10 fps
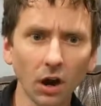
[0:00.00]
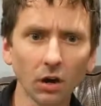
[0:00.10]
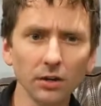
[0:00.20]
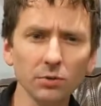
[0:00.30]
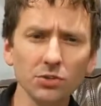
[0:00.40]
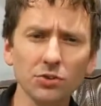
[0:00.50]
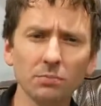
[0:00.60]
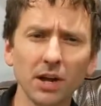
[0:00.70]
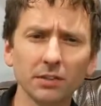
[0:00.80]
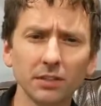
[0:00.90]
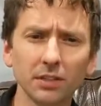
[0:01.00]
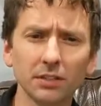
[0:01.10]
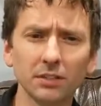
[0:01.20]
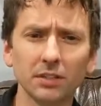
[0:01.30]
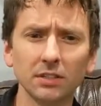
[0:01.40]
Our intuition about
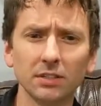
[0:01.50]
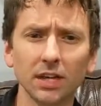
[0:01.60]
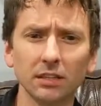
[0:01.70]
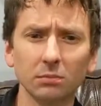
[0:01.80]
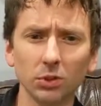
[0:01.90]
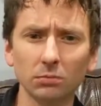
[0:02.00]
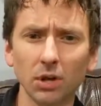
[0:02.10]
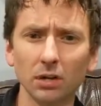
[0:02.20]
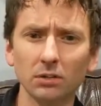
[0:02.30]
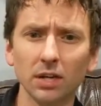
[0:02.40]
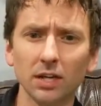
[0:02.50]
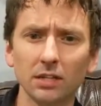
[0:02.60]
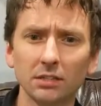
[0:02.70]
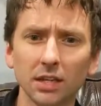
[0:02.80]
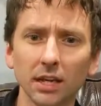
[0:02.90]
this is that the BERT model
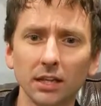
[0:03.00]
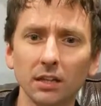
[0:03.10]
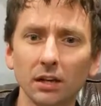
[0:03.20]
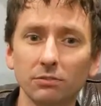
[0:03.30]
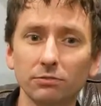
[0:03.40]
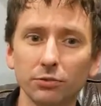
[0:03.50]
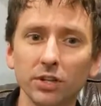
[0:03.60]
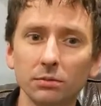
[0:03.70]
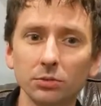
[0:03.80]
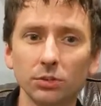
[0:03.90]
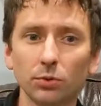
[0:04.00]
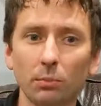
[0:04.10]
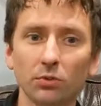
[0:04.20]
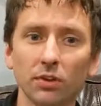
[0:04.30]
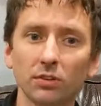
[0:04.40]
has a lot of freedom to
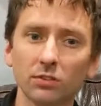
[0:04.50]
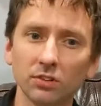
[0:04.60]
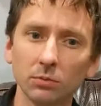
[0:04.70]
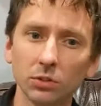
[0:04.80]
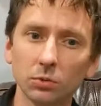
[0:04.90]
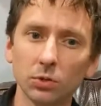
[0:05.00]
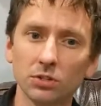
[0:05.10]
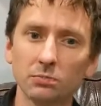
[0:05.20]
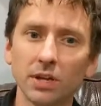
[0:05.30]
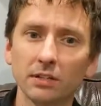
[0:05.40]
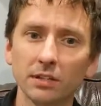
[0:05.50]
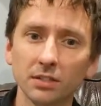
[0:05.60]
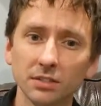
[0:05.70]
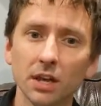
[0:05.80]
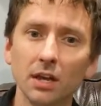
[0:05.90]
represent similar word
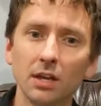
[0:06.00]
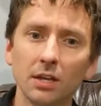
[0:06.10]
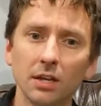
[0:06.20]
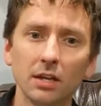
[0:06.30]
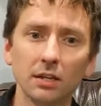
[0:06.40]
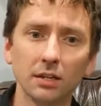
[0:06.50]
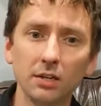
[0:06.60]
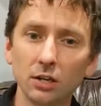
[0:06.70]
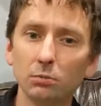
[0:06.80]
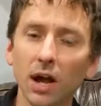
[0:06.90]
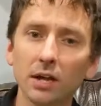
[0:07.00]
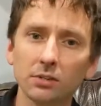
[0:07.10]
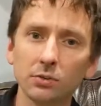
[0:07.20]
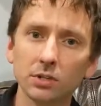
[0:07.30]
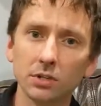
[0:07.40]
semantics nearby
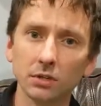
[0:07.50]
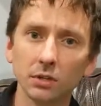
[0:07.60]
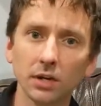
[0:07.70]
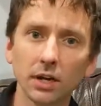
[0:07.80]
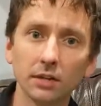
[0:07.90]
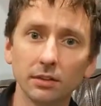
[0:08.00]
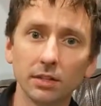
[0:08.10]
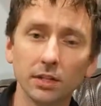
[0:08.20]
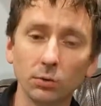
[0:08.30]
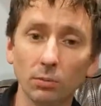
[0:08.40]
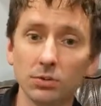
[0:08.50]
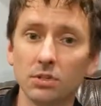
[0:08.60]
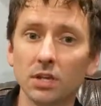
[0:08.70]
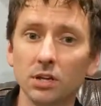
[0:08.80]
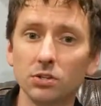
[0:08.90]
to each other in the
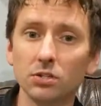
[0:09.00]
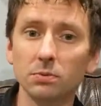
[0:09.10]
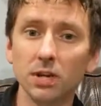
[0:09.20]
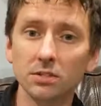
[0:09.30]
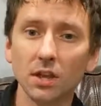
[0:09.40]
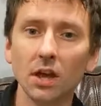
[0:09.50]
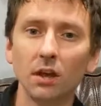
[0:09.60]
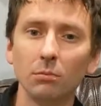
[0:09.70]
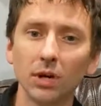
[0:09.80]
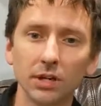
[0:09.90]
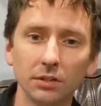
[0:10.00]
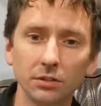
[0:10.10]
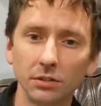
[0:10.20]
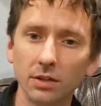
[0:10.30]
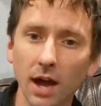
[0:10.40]
representation space, but
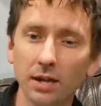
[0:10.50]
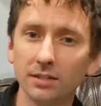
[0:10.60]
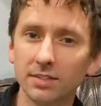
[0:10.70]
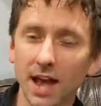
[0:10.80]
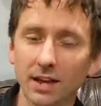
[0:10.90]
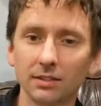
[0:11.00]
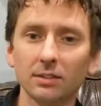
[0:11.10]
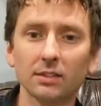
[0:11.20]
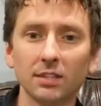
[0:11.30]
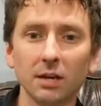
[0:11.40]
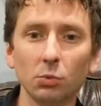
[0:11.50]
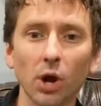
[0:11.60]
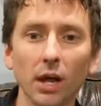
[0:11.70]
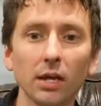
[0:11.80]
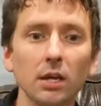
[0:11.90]
not exactly the same
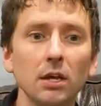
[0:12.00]
way.